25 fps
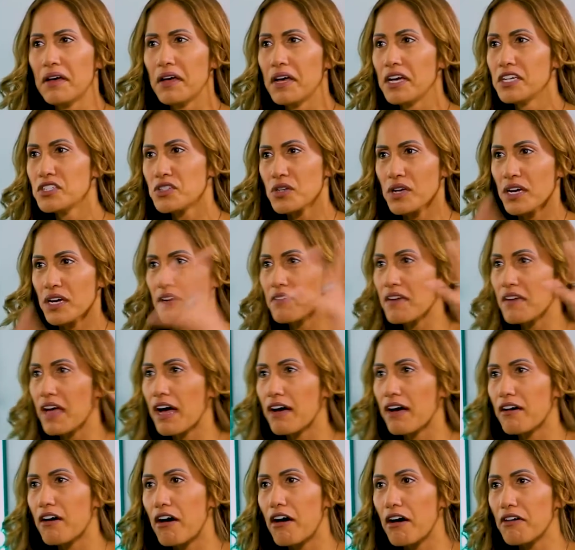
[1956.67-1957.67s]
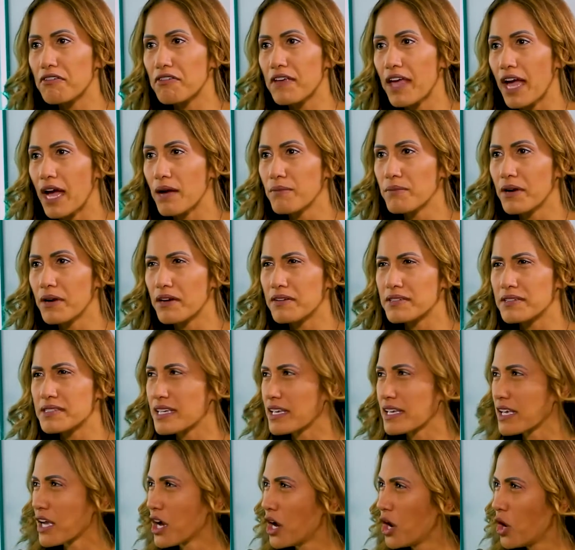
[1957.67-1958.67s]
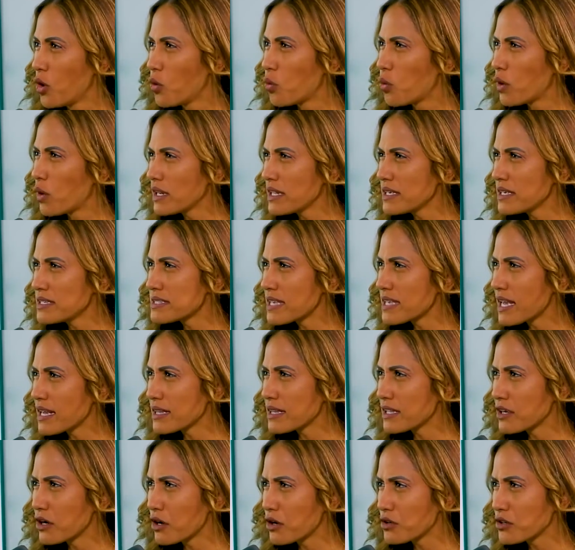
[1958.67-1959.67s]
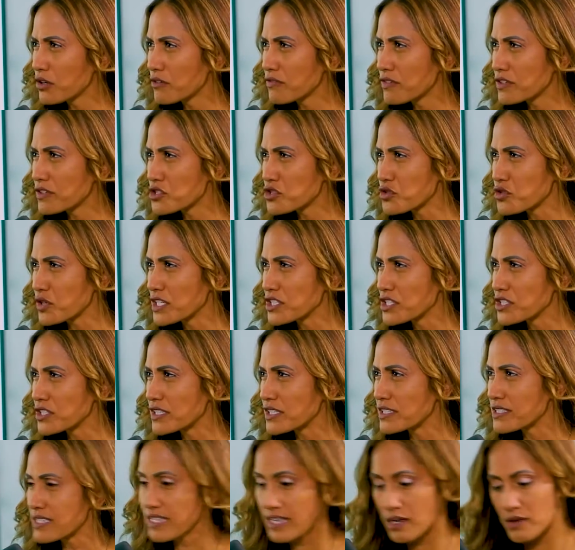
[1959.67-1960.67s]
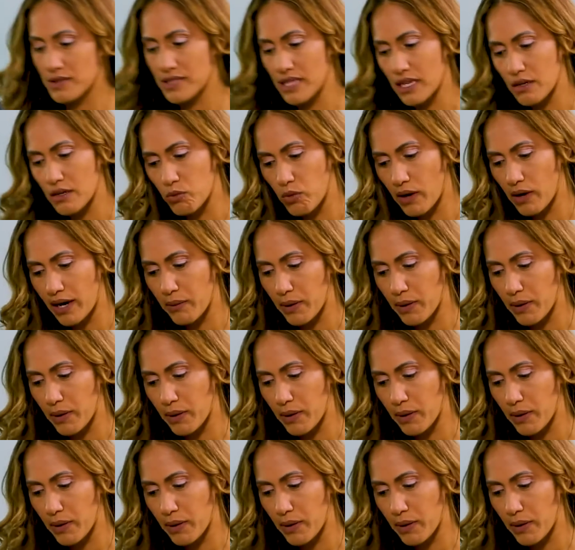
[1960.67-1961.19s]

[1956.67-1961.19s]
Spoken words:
So kind of off camera, I was like, what exactly are all your frustrations? And I was like, right.